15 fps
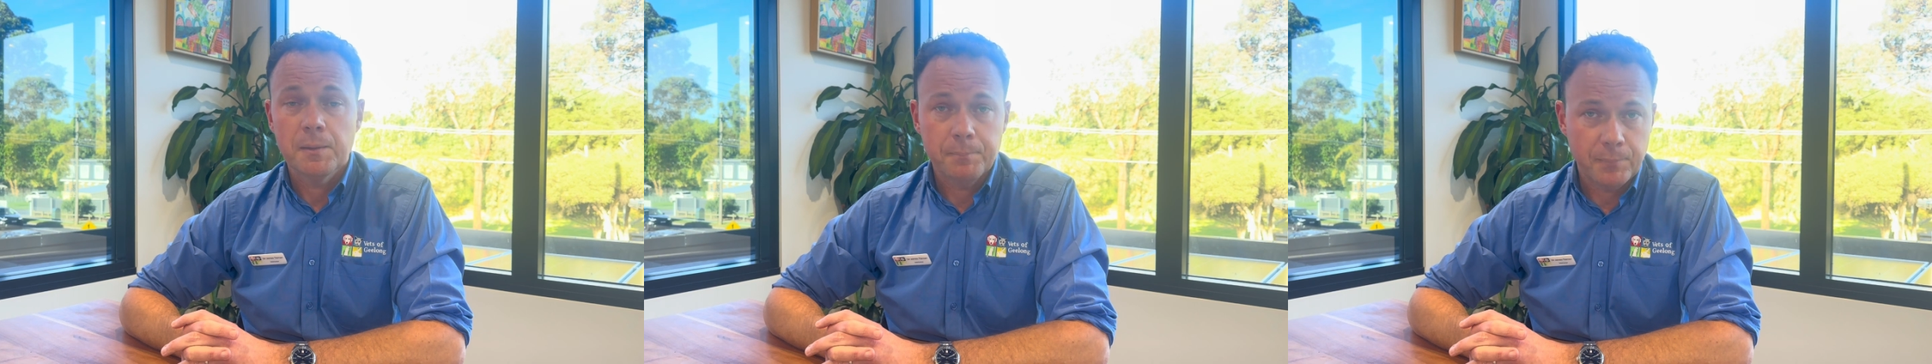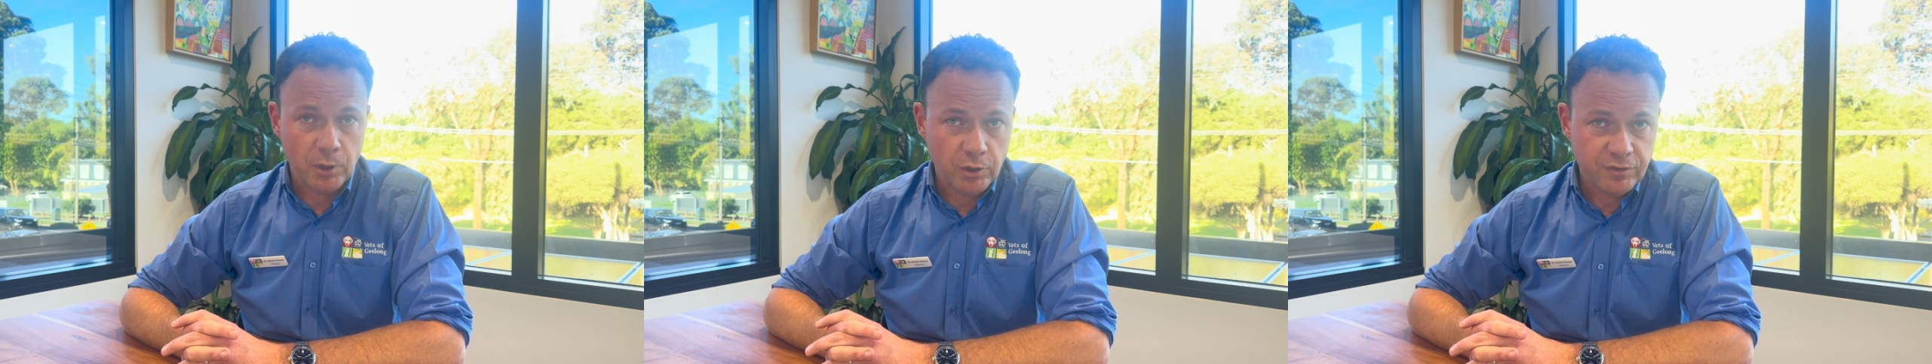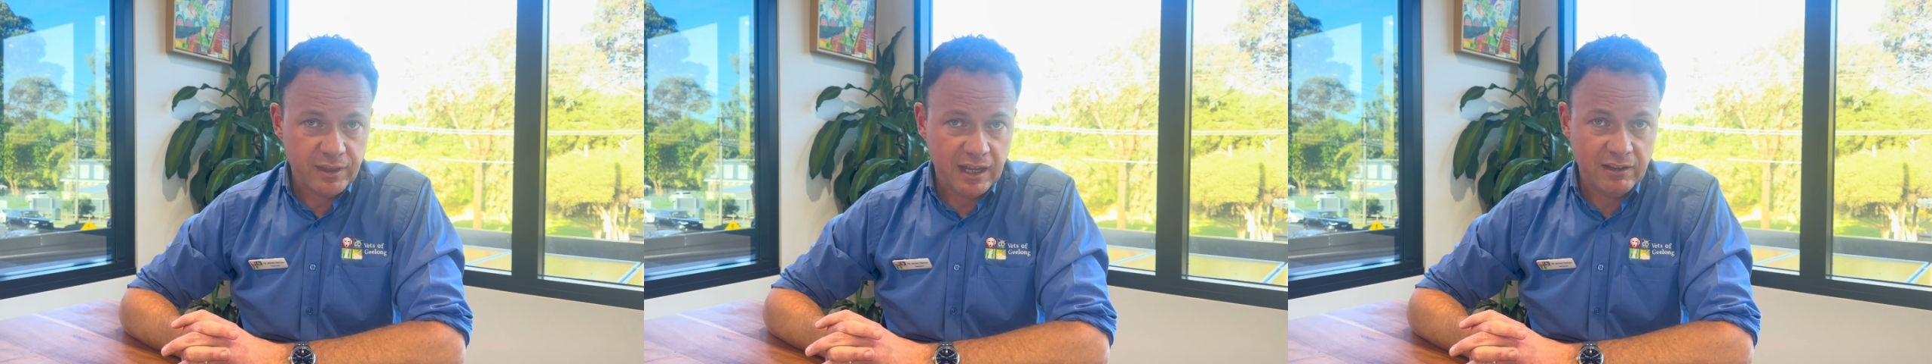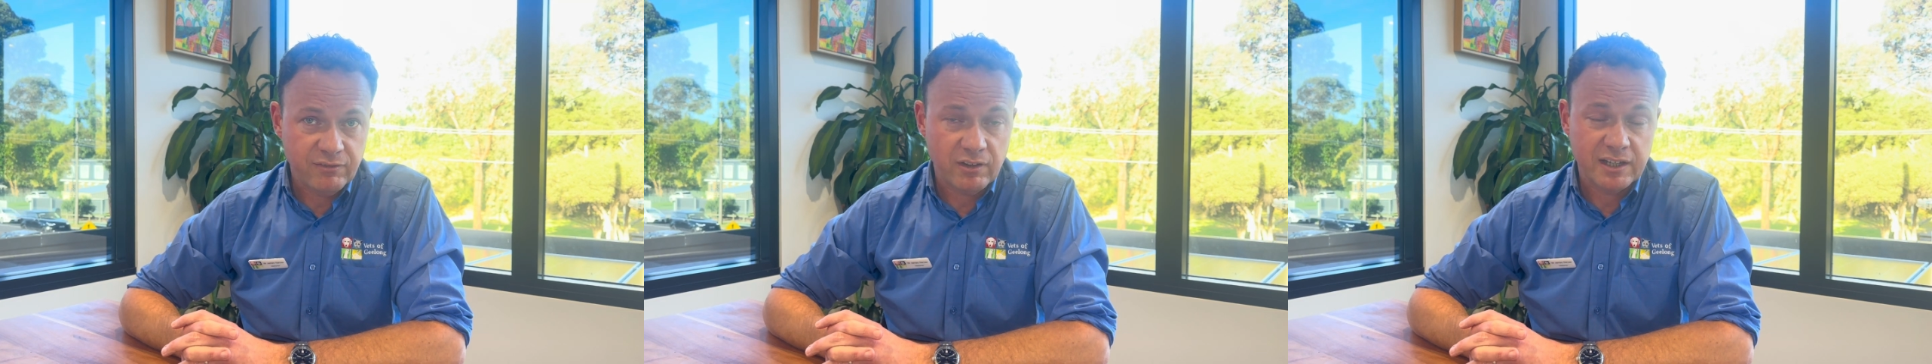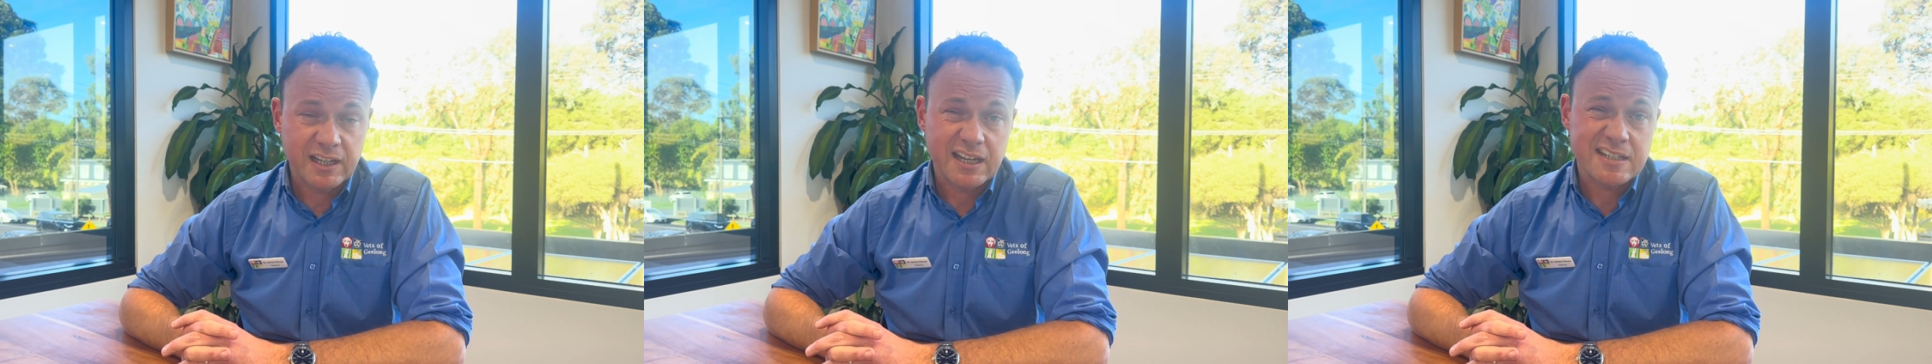Both have,
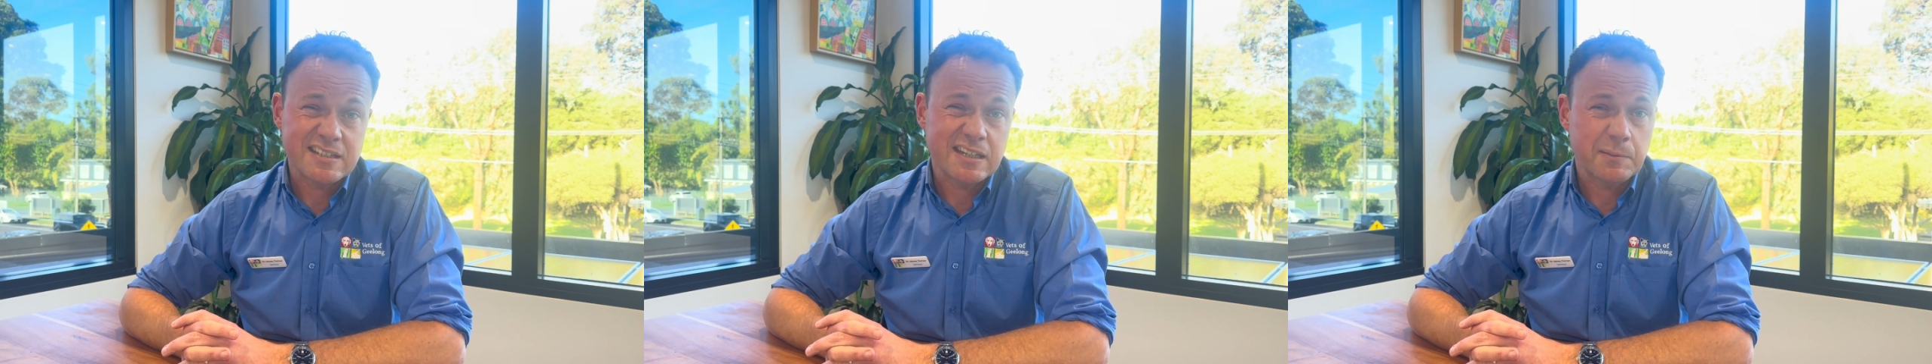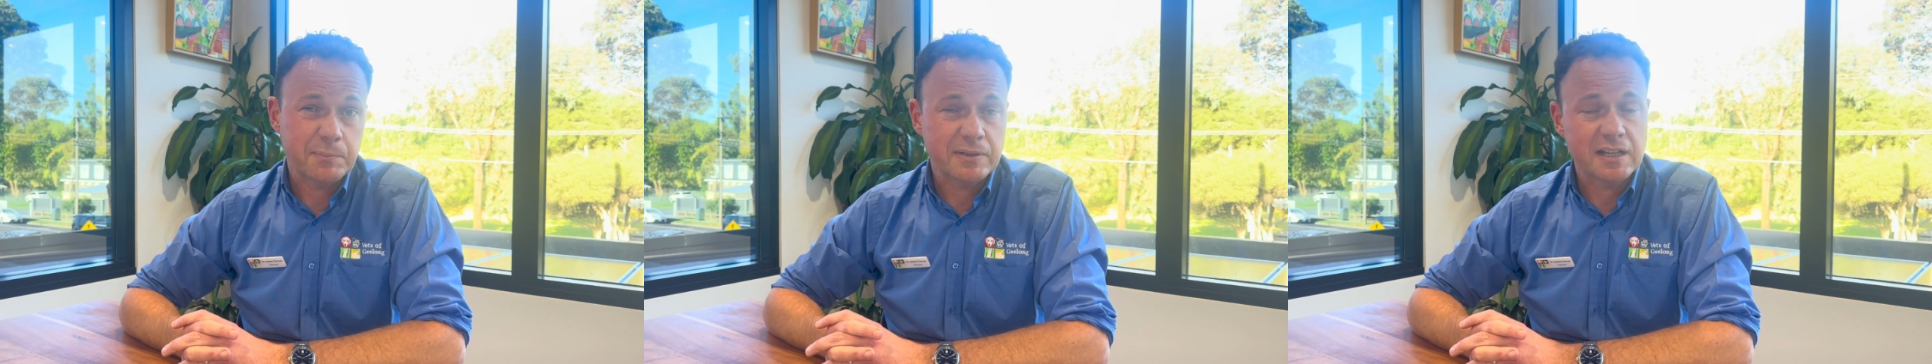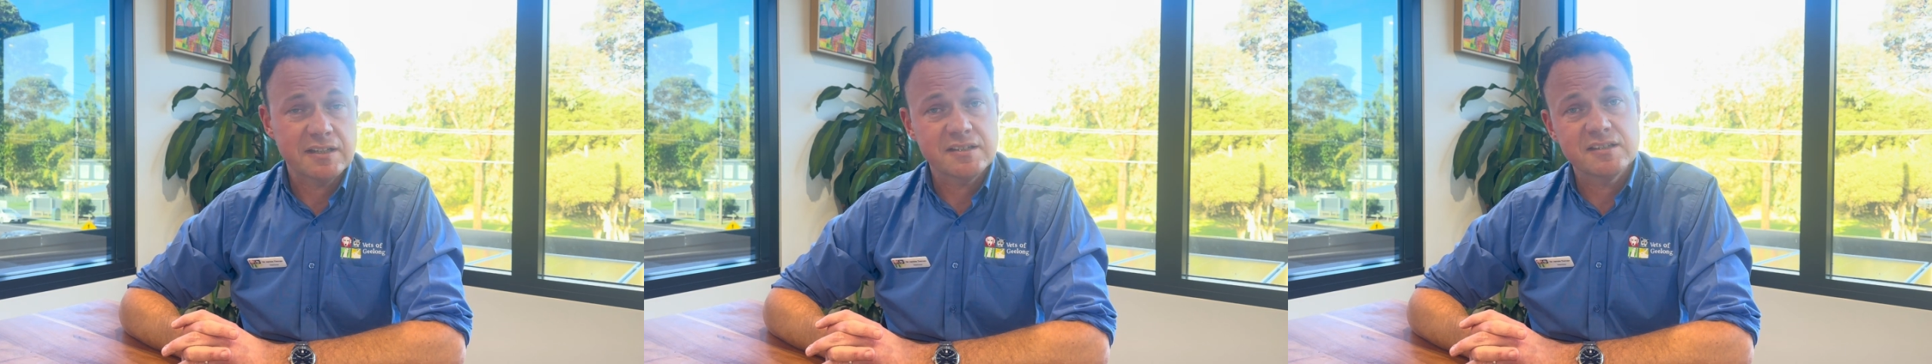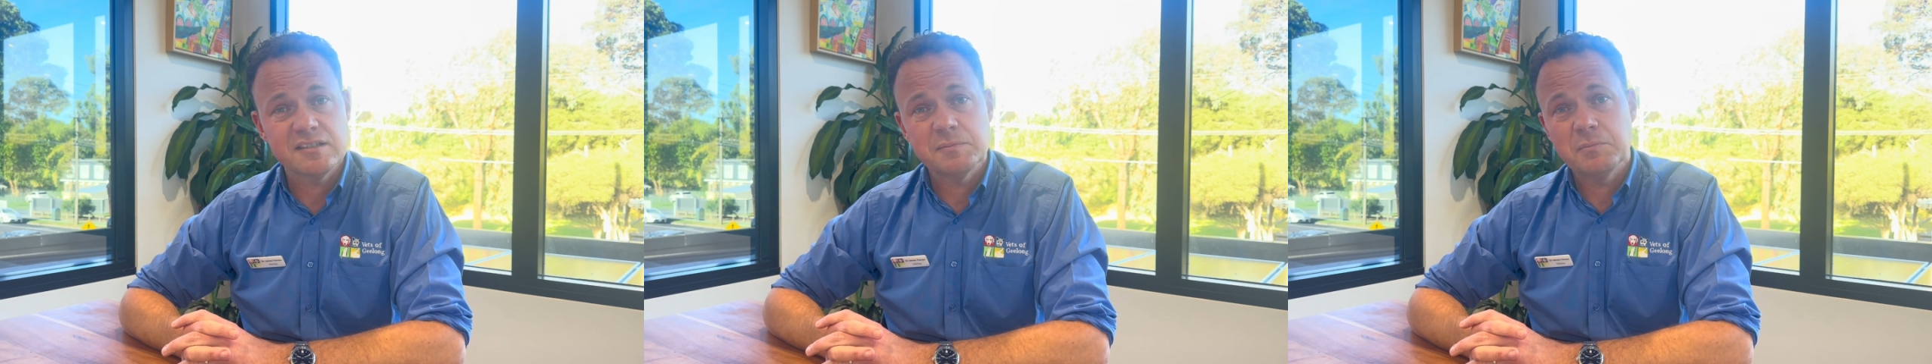I guess, their pluses and